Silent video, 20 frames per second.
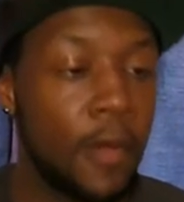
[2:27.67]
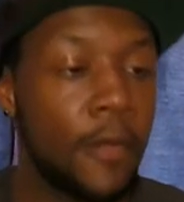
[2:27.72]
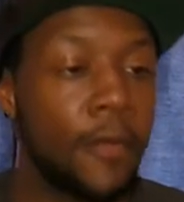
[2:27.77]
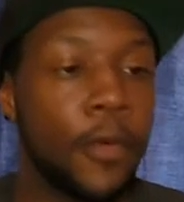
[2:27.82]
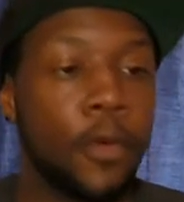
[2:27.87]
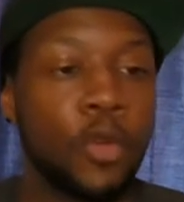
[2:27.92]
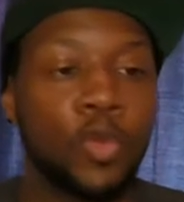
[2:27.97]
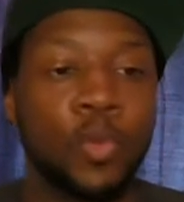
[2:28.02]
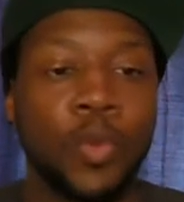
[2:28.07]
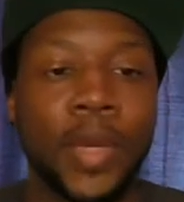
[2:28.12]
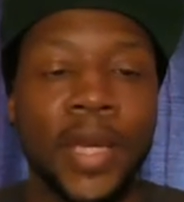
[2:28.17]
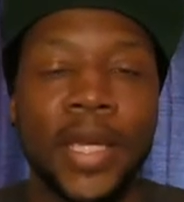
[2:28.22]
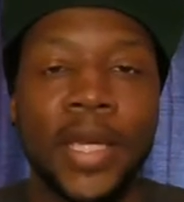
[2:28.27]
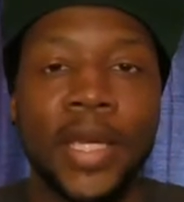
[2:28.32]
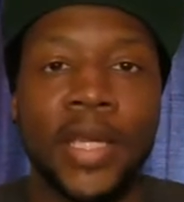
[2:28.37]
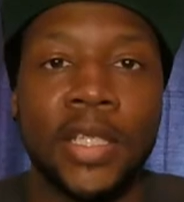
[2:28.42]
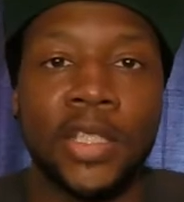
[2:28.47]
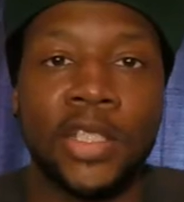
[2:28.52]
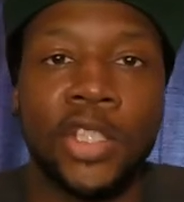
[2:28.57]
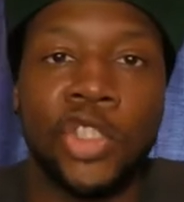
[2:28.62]
First bait
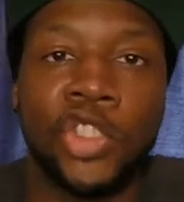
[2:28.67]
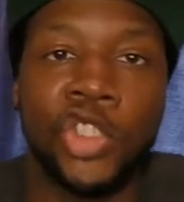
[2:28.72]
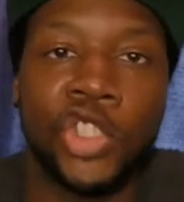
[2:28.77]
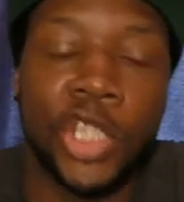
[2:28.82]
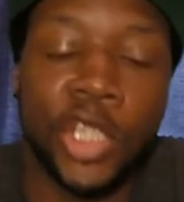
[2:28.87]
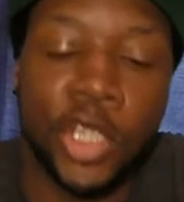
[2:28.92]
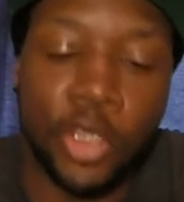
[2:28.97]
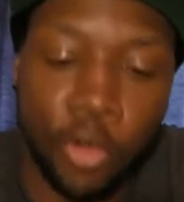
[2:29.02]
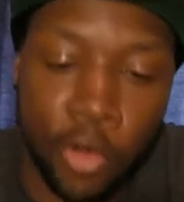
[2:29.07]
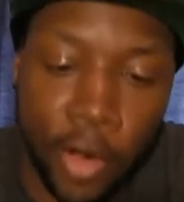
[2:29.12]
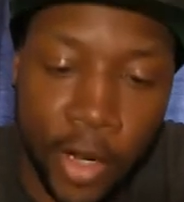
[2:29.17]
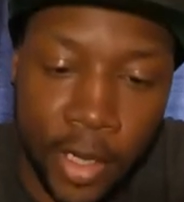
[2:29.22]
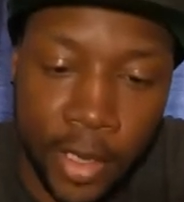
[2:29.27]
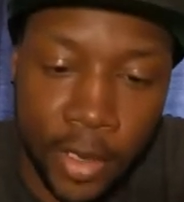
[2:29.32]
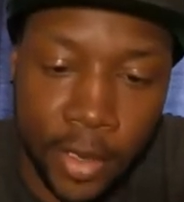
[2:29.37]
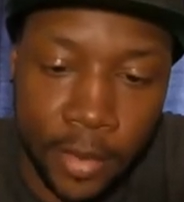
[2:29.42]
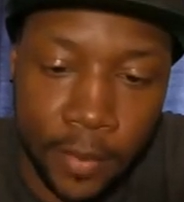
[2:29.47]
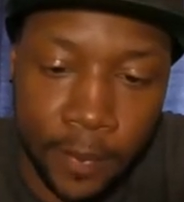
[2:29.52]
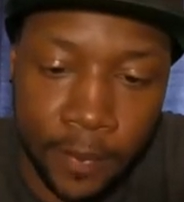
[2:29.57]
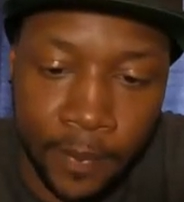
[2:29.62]
is the G Crank
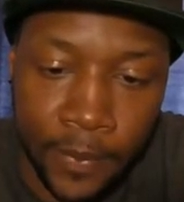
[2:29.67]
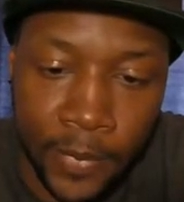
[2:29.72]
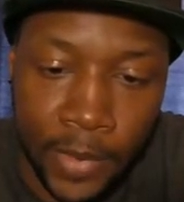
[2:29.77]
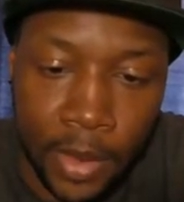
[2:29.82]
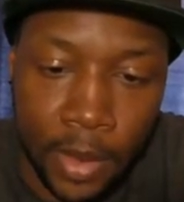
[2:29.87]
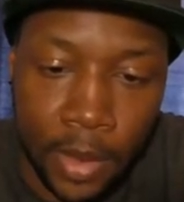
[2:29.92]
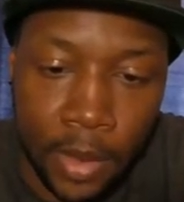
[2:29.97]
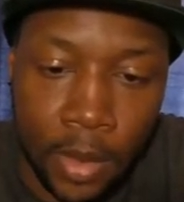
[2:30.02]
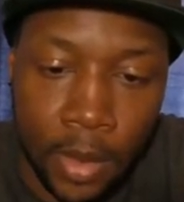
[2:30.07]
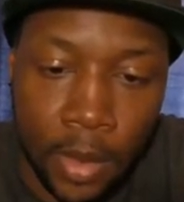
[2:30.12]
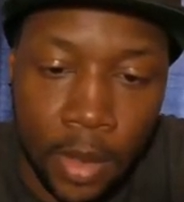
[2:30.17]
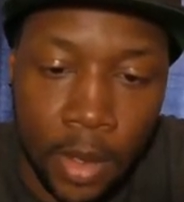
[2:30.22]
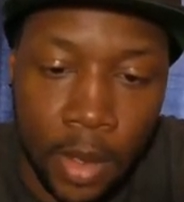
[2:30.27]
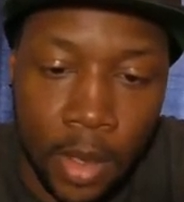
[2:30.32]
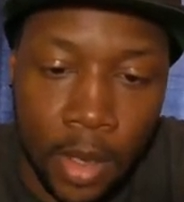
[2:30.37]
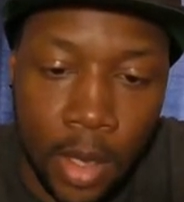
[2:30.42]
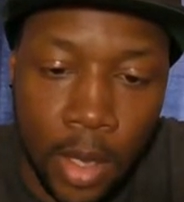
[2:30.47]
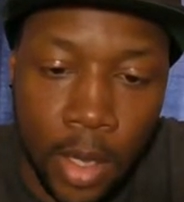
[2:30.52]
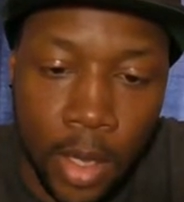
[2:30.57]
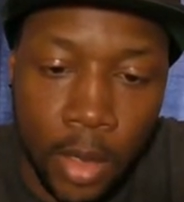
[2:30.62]

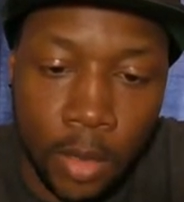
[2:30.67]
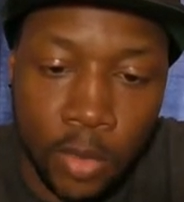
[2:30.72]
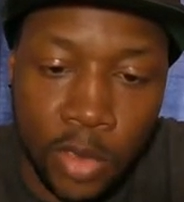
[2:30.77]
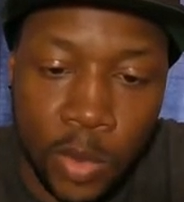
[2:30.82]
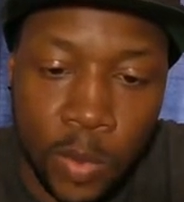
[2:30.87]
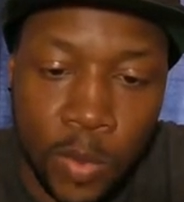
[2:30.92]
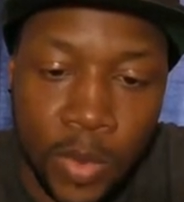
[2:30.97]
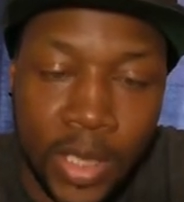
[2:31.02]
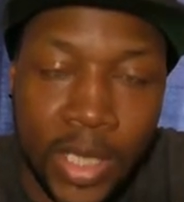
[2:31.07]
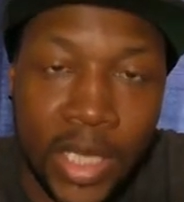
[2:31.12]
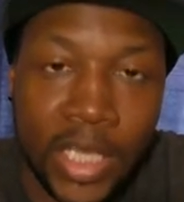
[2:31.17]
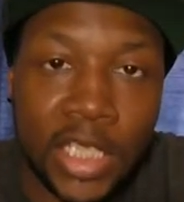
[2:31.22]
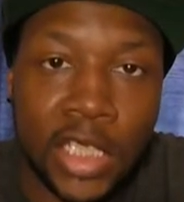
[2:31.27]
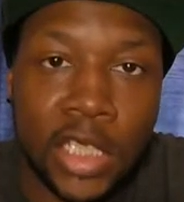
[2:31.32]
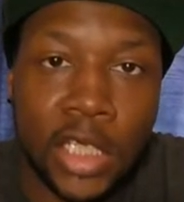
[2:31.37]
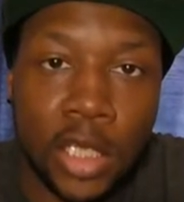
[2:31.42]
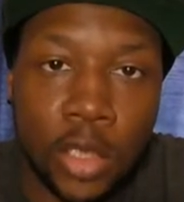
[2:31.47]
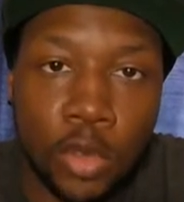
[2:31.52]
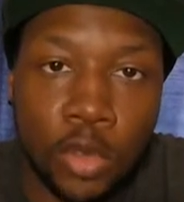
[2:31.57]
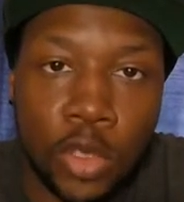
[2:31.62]
LTB
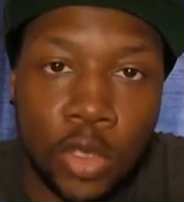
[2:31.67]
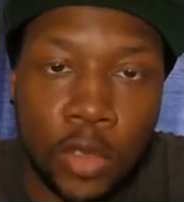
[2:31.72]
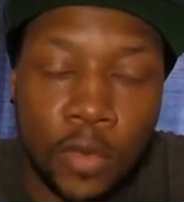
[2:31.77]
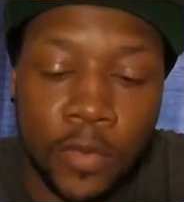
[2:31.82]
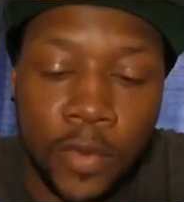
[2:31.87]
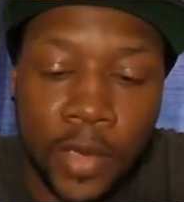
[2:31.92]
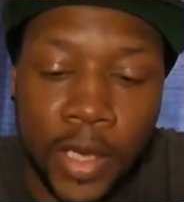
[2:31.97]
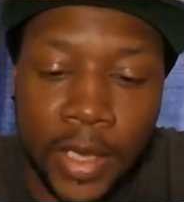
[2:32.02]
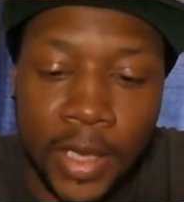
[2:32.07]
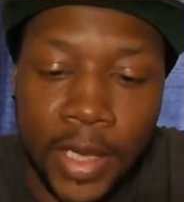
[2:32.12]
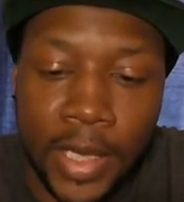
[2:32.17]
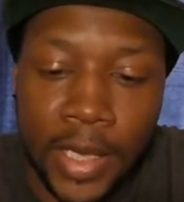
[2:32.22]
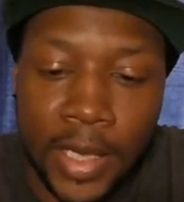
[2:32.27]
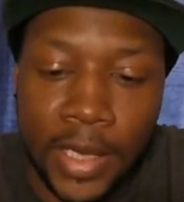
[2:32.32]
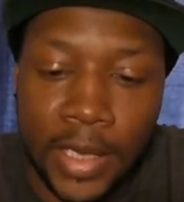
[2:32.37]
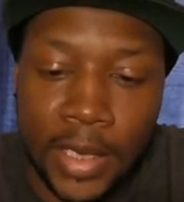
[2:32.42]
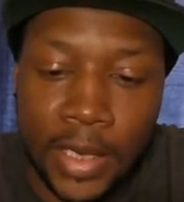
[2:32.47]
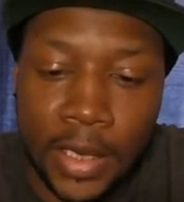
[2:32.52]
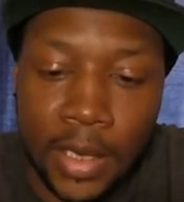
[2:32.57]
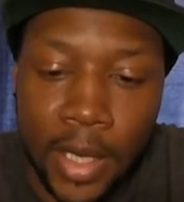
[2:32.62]
exclusive, and that
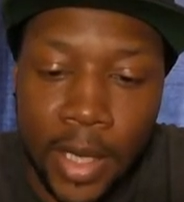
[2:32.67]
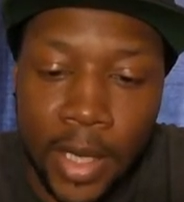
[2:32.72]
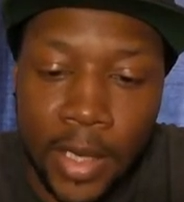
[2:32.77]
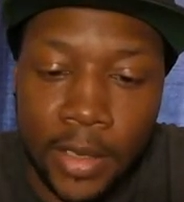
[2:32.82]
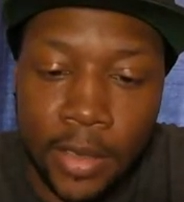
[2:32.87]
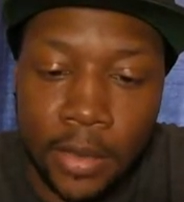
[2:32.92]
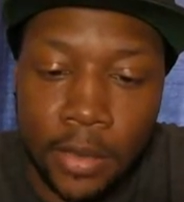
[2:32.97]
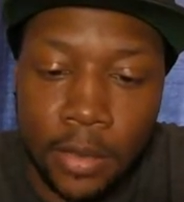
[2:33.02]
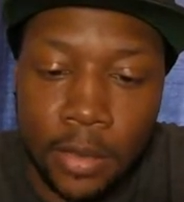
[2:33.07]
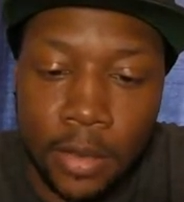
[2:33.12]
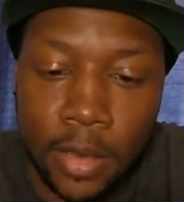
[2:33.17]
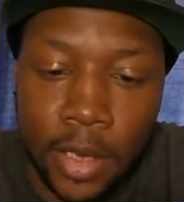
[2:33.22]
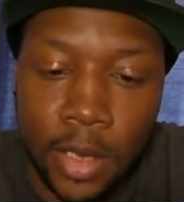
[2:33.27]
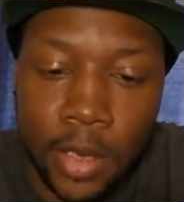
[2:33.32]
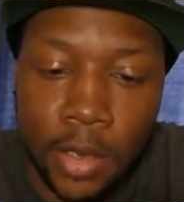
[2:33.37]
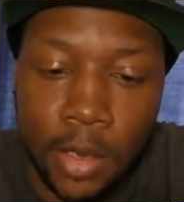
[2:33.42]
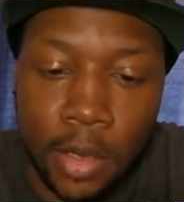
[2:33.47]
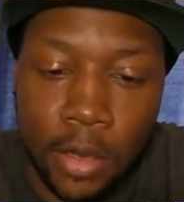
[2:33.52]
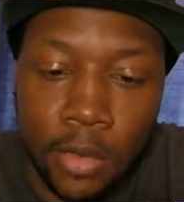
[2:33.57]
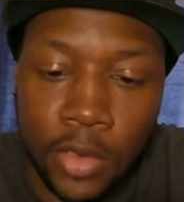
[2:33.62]
is at ten
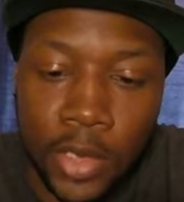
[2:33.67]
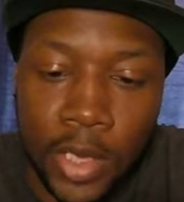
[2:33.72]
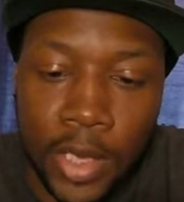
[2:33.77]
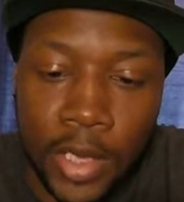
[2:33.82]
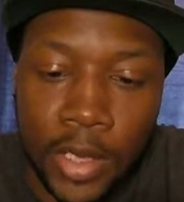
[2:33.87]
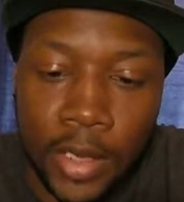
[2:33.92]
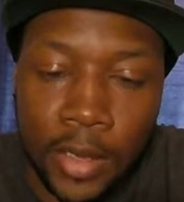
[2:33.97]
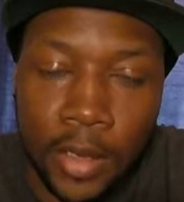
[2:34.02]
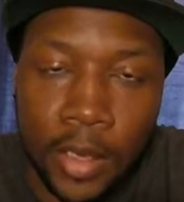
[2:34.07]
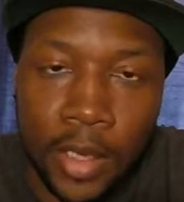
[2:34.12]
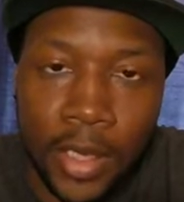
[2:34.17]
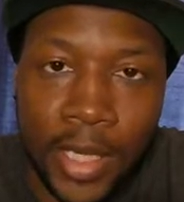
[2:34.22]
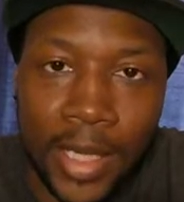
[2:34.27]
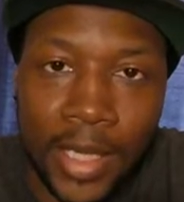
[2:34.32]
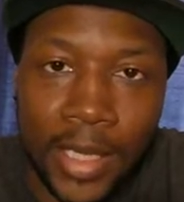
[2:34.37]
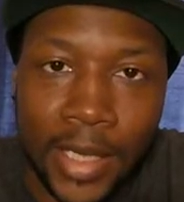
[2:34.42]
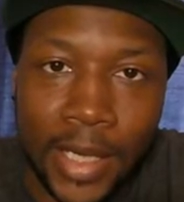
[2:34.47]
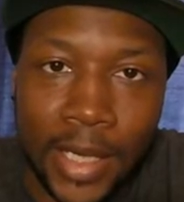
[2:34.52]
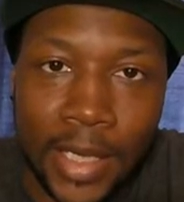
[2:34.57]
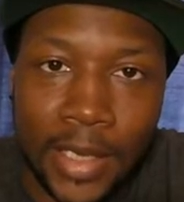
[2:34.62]
dollars and
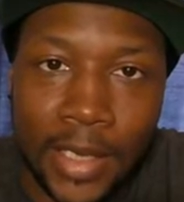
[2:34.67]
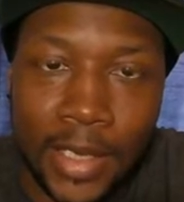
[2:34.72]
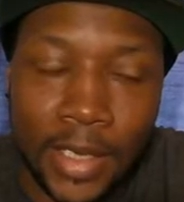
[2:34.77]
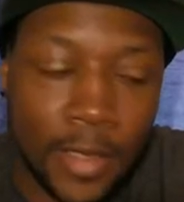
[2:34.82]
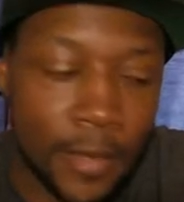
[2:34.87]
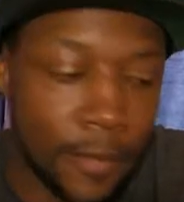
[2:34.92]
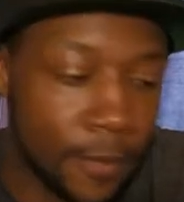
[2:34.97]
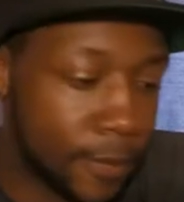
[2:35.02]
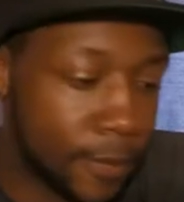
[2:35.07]
ninety nine cent.